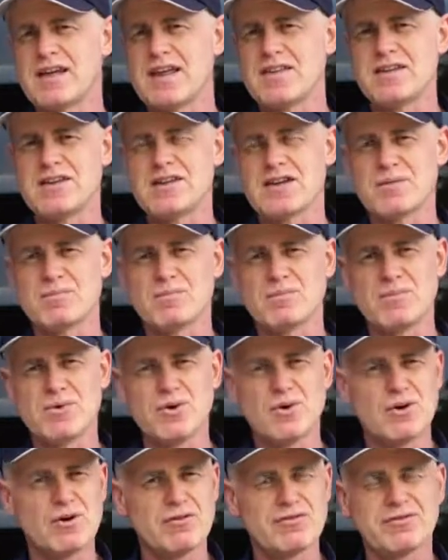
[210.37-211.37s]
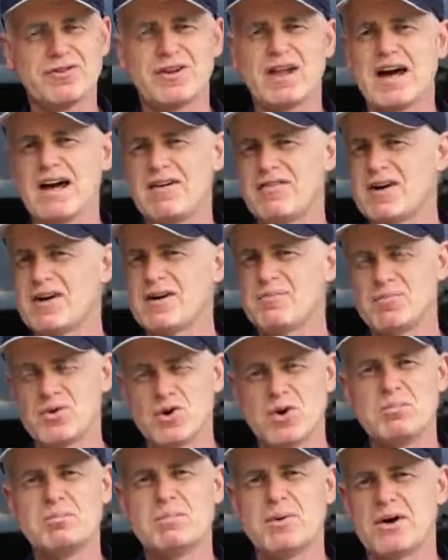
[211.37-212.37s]
and you get more flavour and
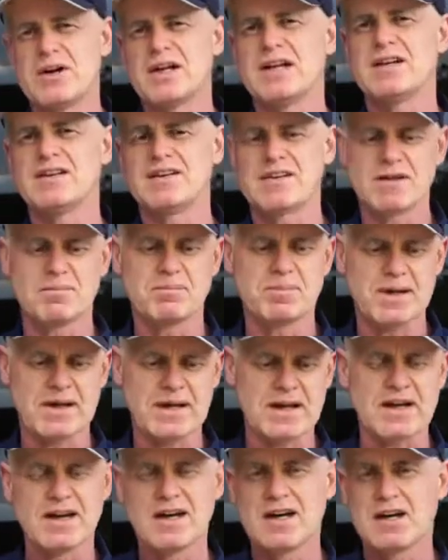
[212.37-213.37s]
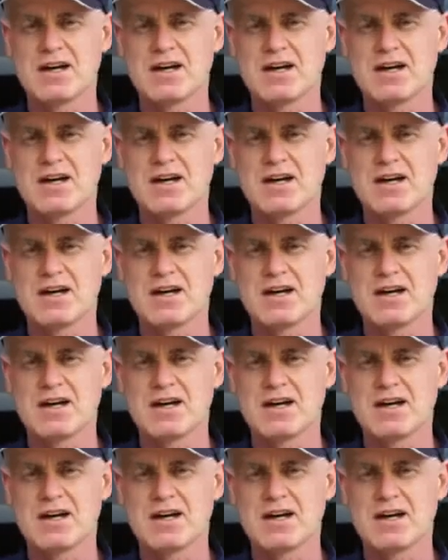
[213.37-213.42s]
more body into the beer